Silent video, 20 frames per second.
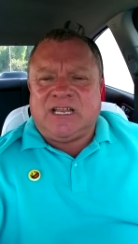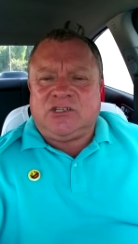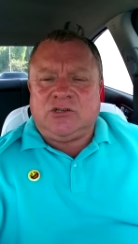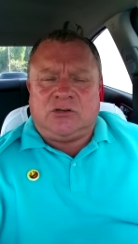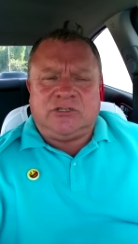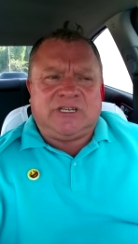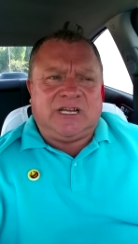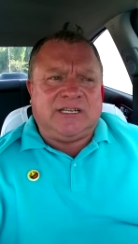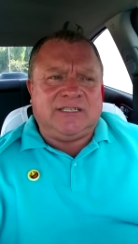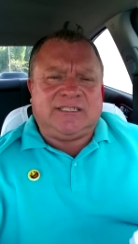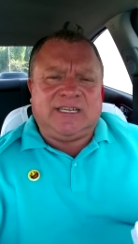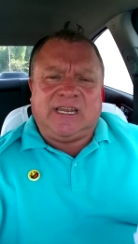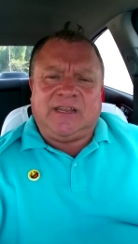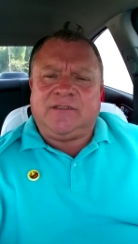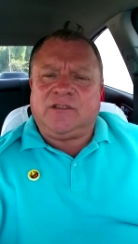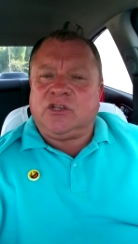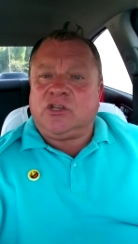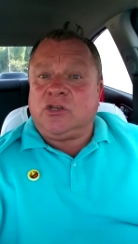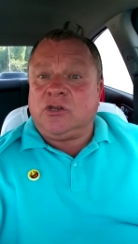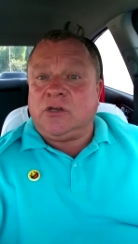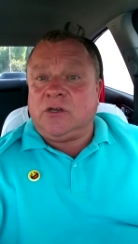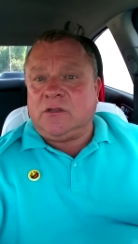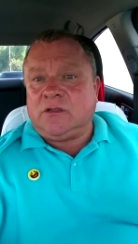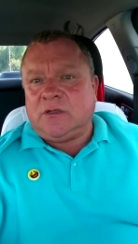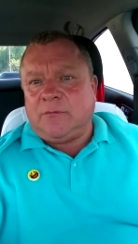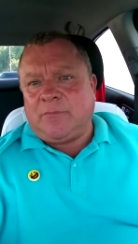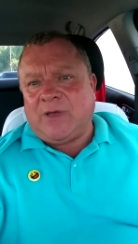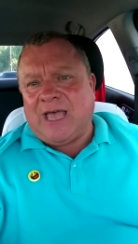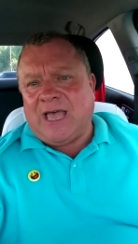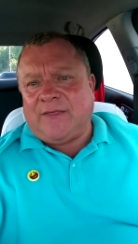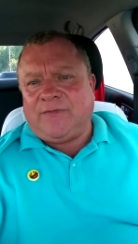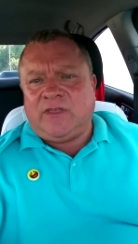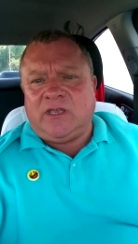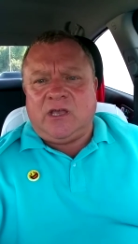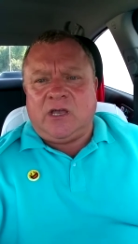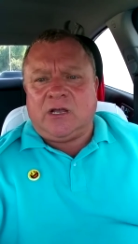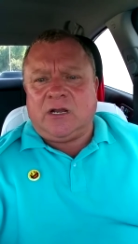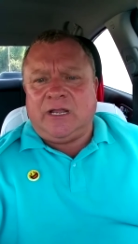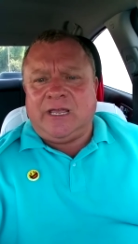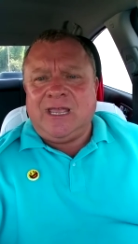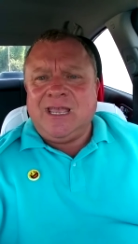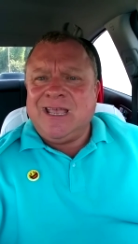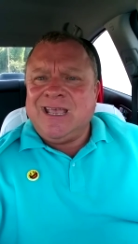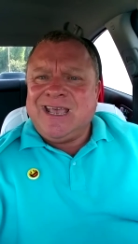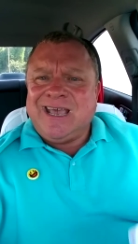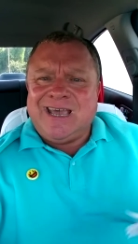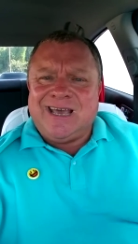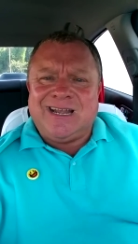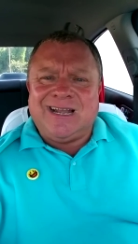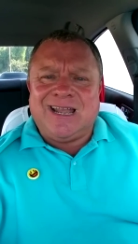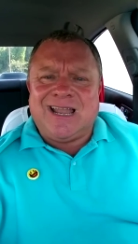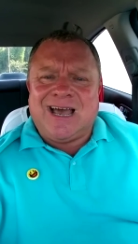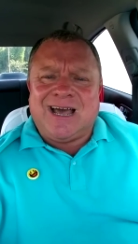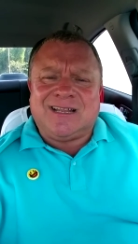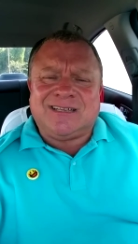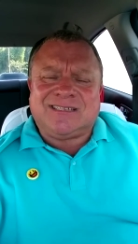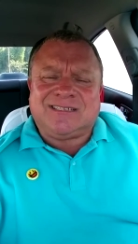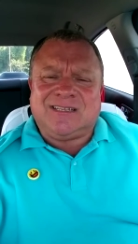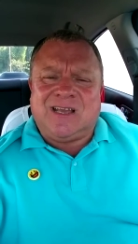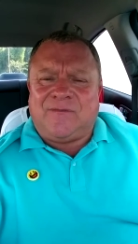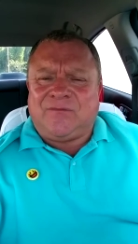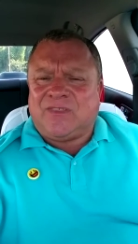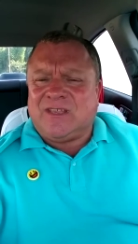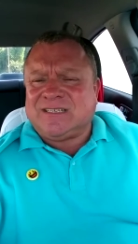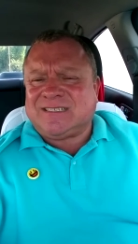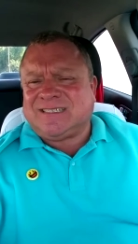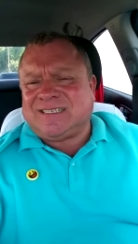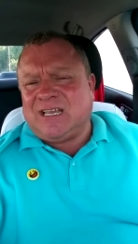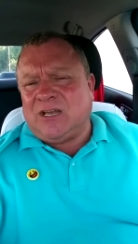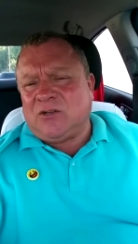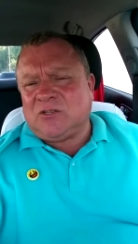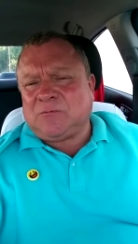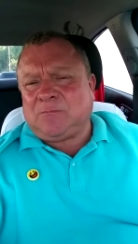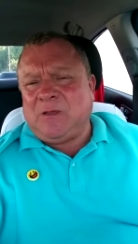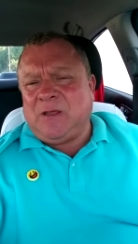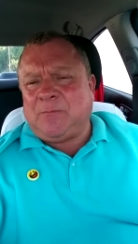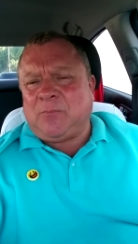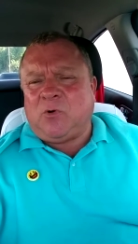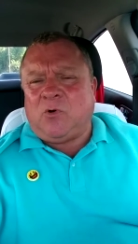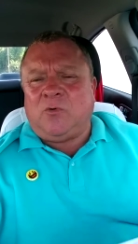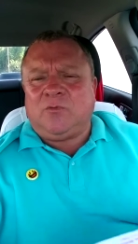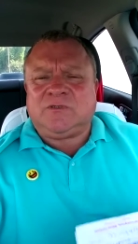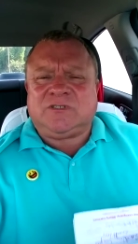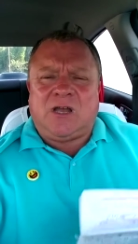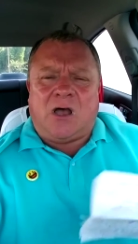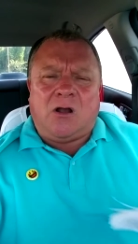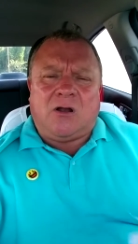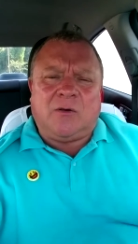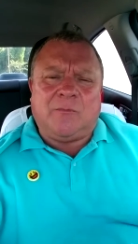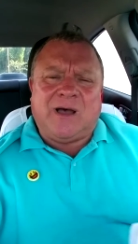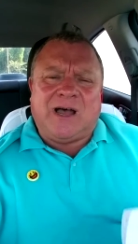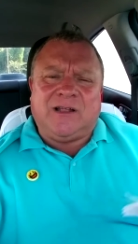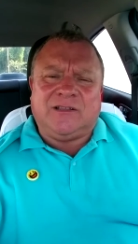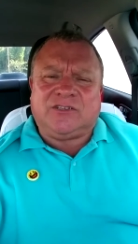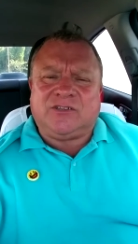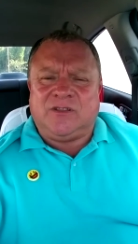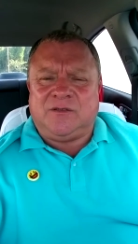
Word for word: I told you I'd tell you the good, the bad, the ugly, and a lot of stuff that salespeople talk about to